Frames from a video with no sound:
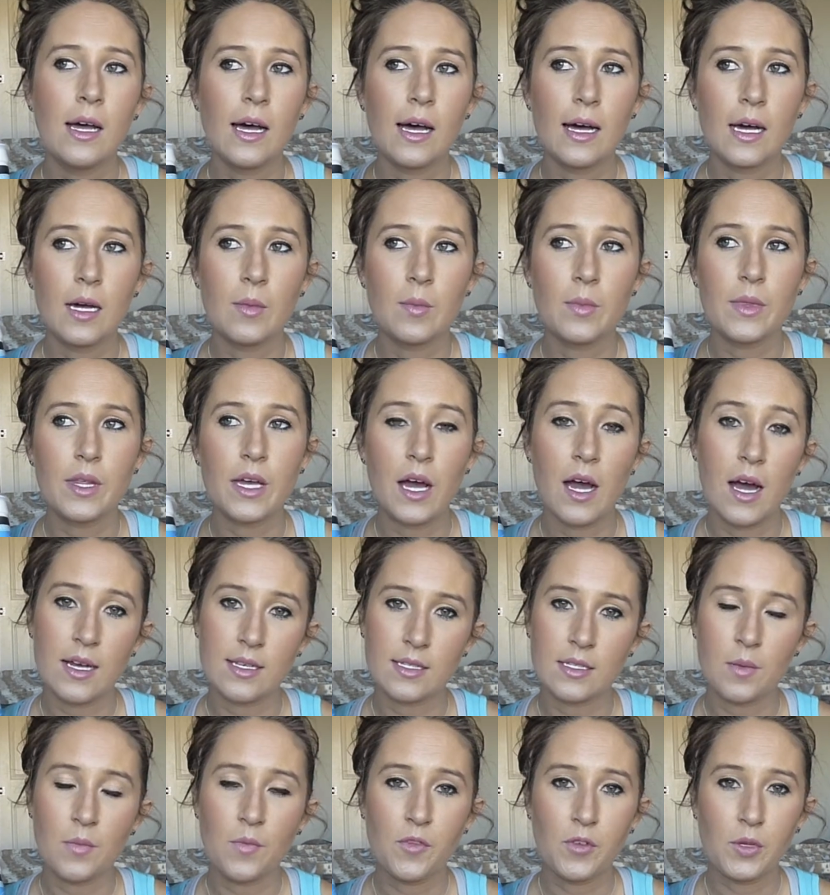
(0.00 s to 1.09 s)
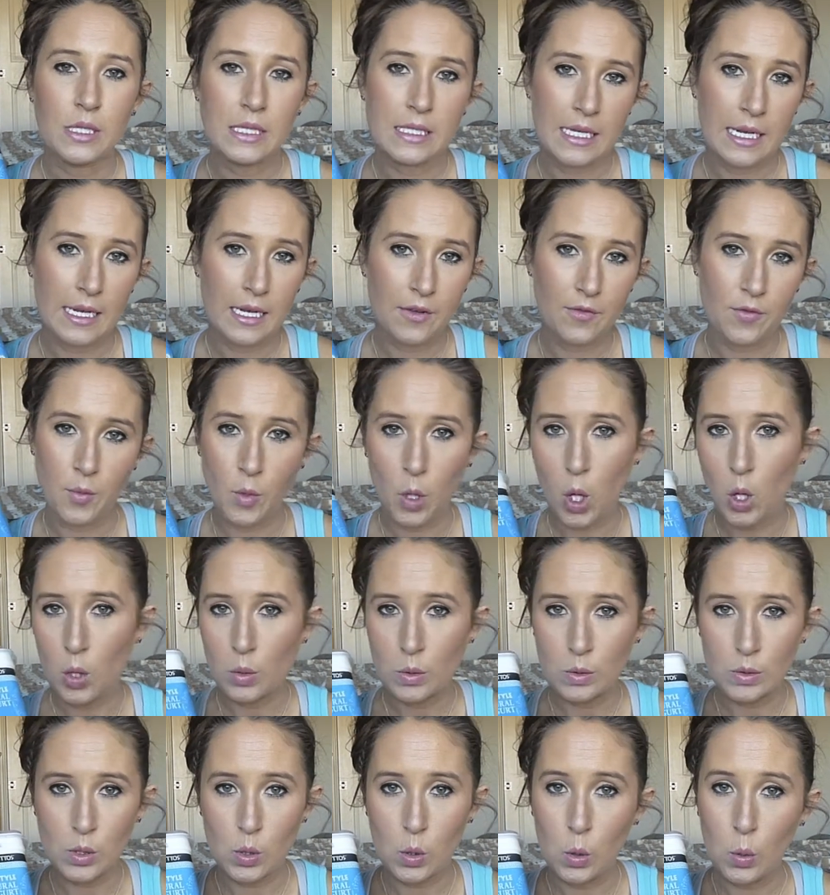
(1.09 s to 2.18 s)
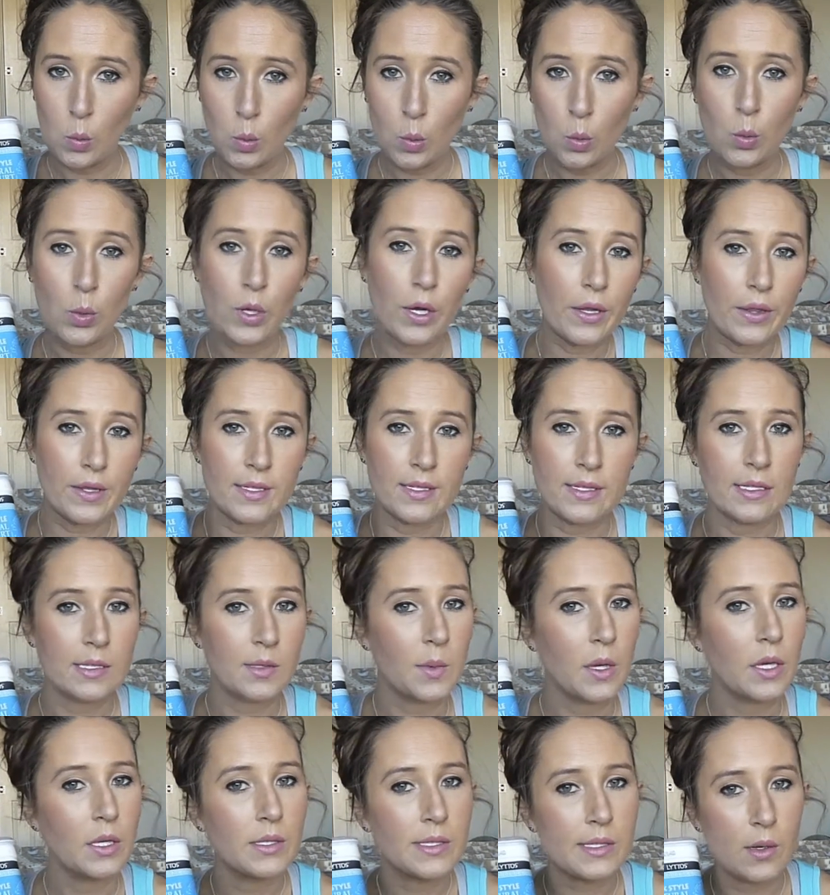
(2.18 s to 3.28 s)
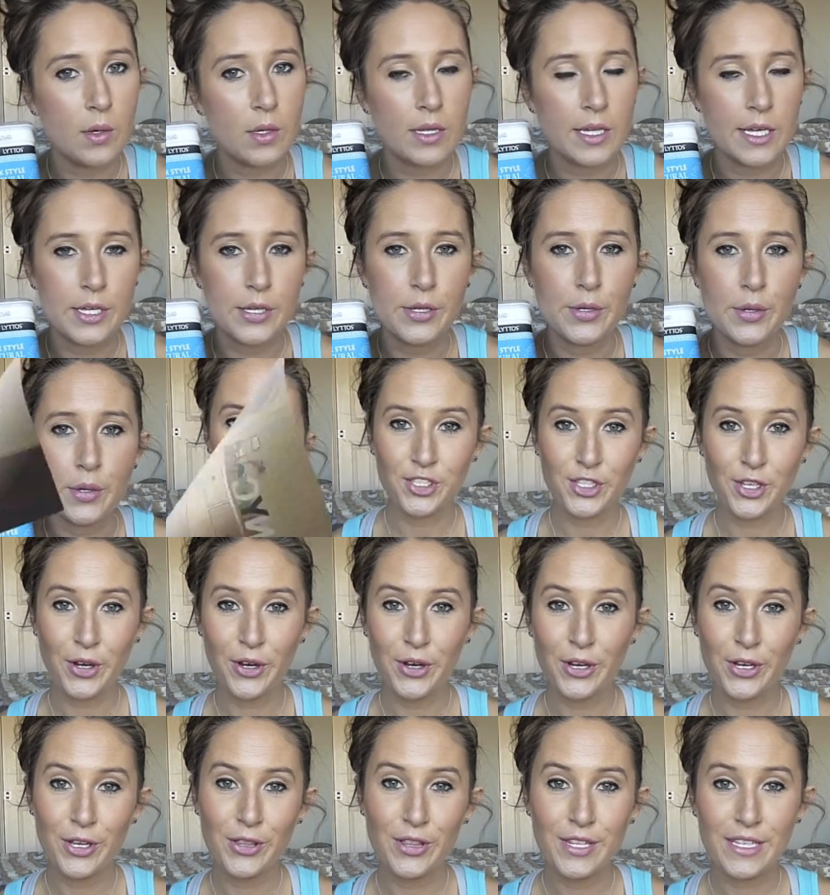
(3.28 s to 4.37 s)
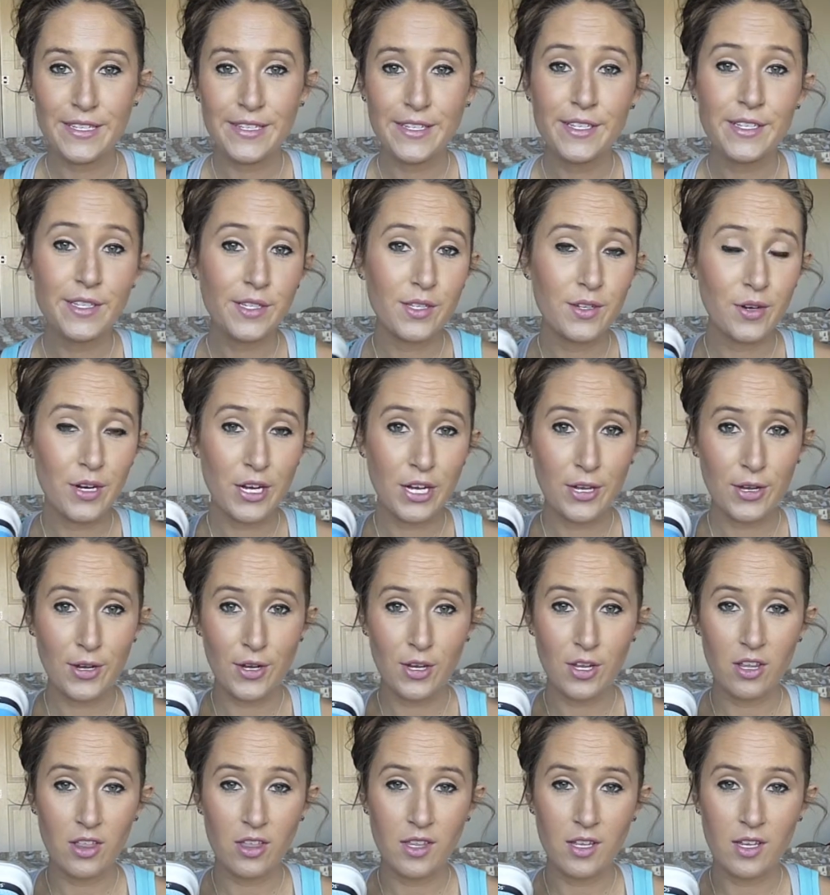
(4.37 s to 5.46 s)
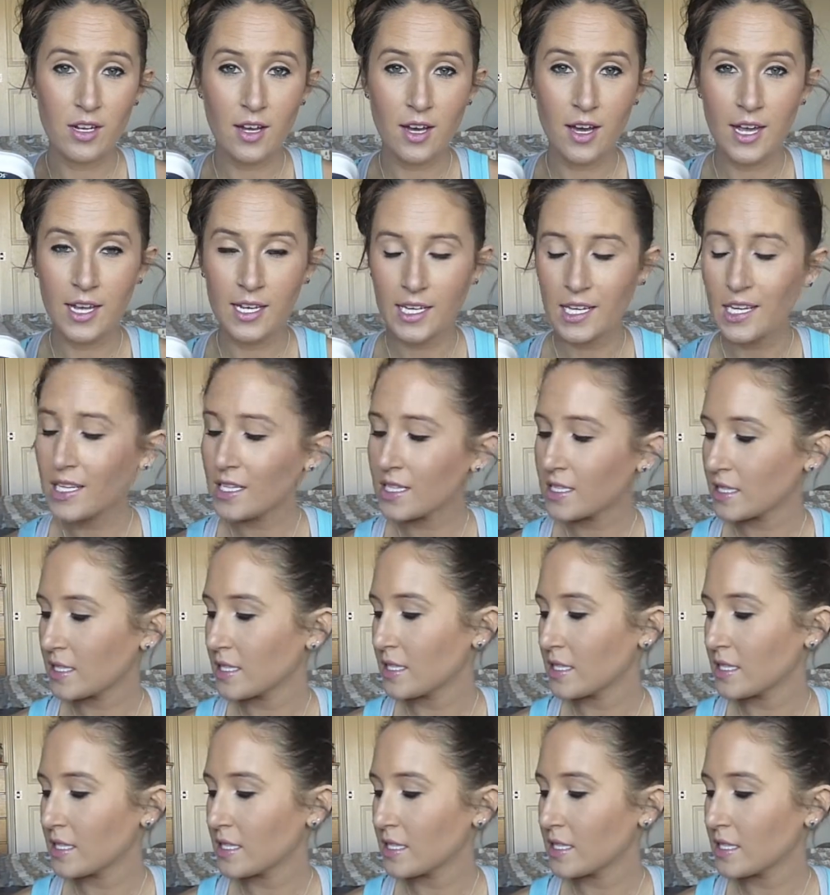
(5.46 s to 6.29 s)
There are some foods that I get from Coles or Woolworths as well, so I'll let you know. So this is the Greek yogurt that I get.